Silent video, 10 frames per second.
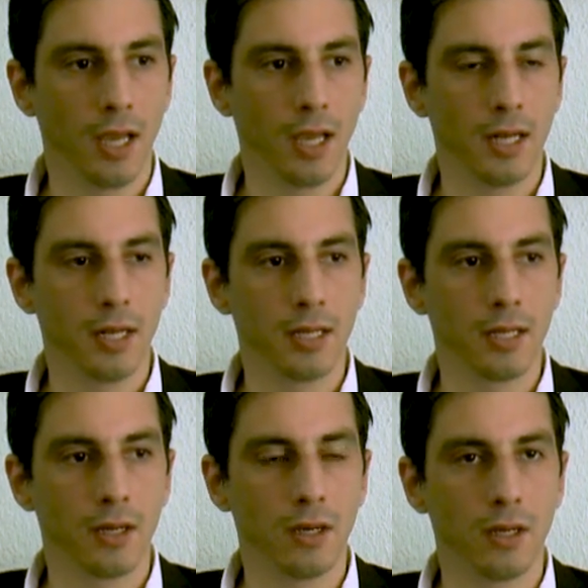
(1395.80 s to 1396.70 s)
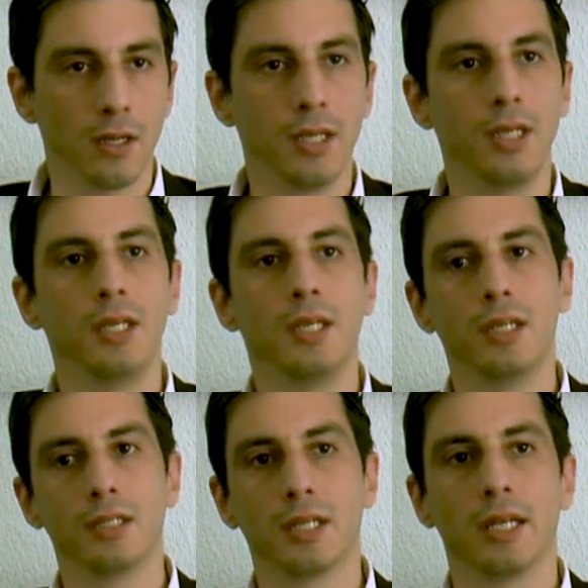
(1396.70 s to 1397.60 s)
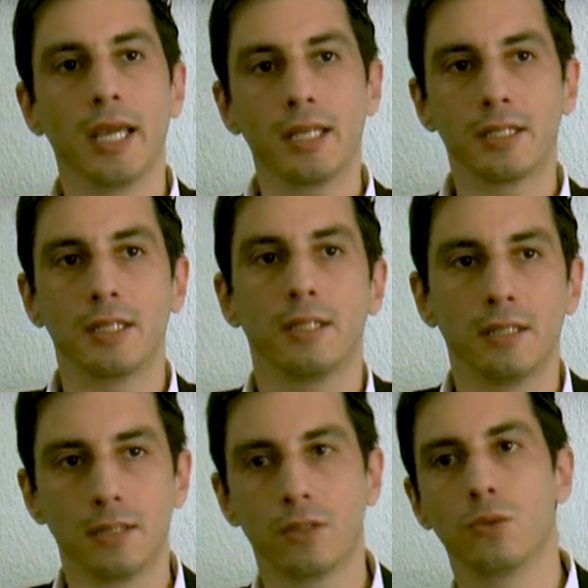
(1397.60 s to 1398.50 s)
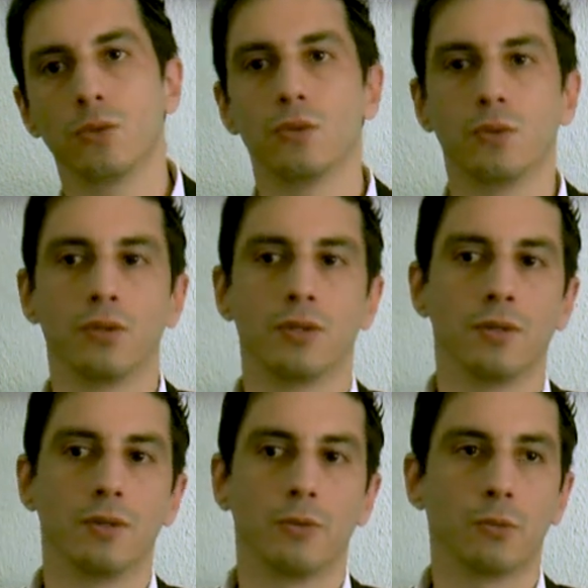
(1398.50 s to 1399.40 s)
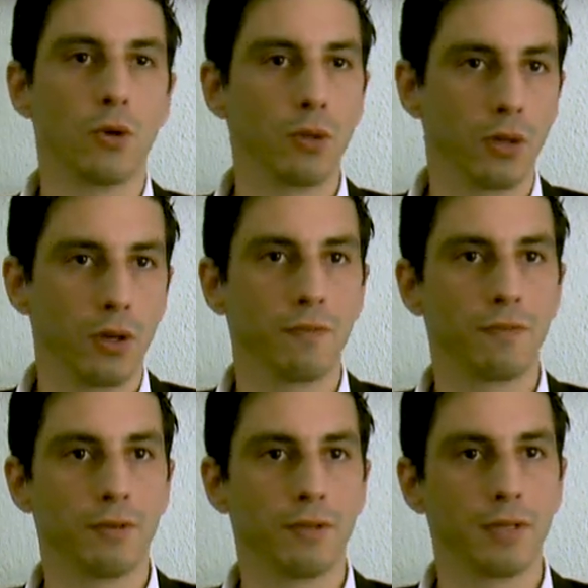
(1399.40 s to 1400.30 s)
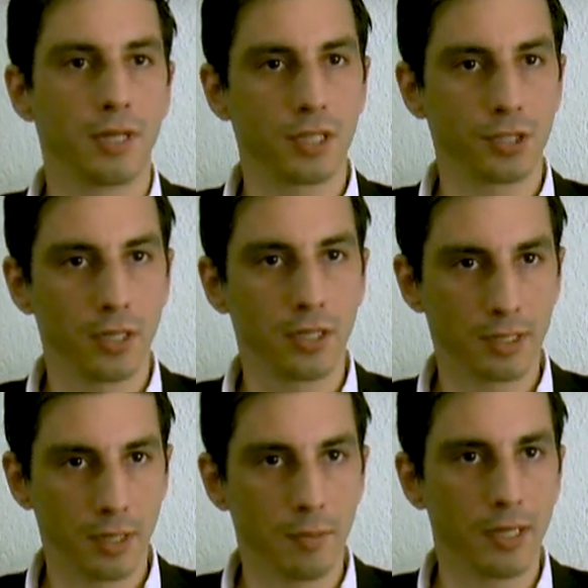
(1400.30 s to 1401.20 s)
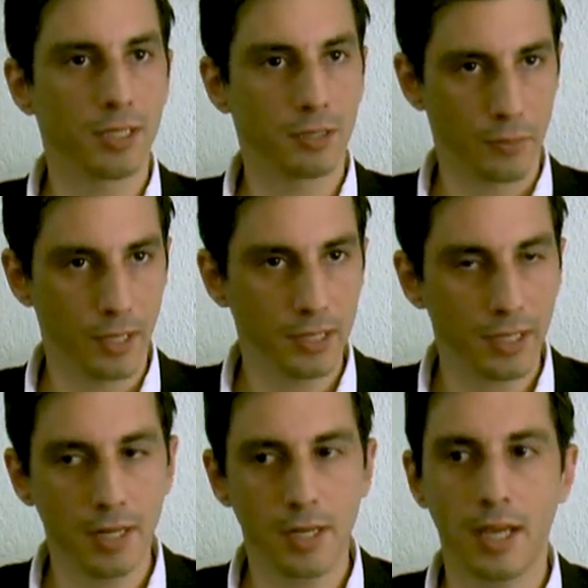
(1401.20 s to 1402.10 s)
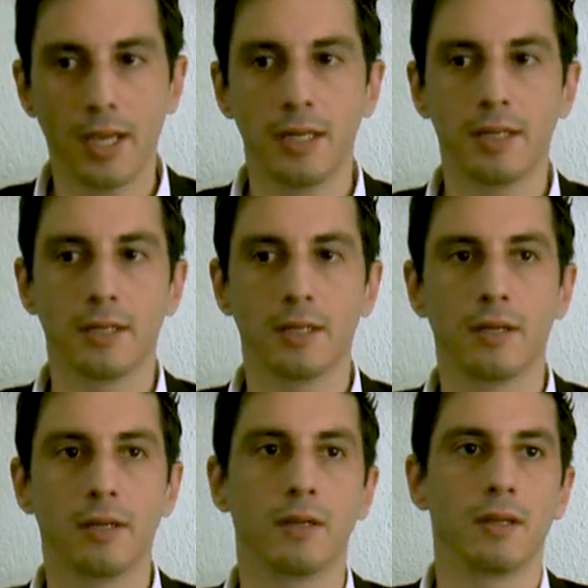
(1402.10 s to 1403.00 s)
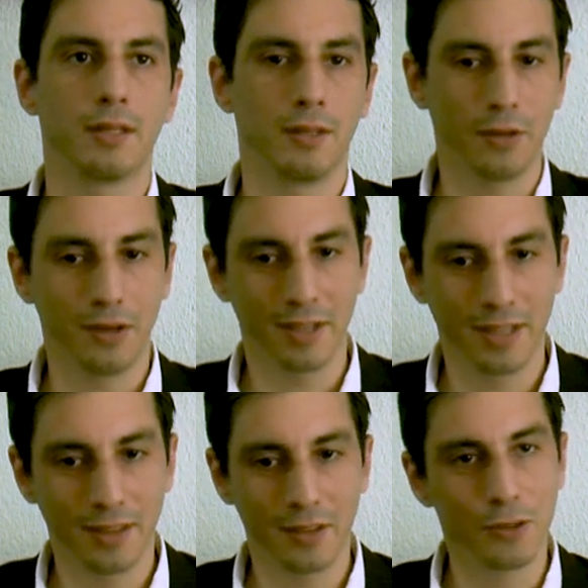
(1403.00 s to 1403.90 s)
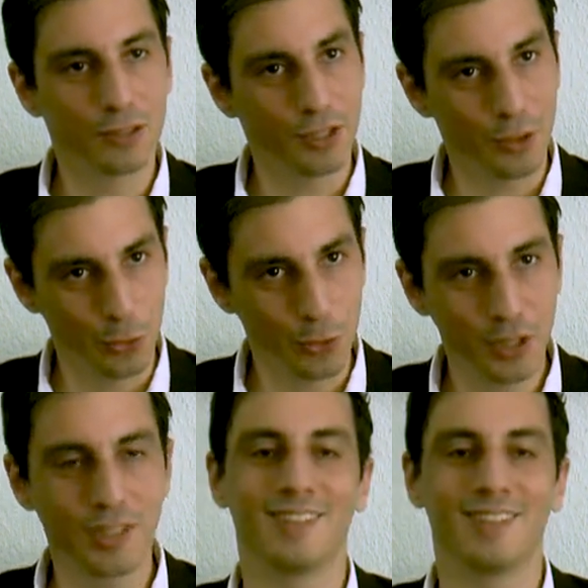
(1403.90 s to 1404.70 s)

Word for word: and uh, he is elected uh, to the role of uh, the National Assembly as a president, and uh, the constitution,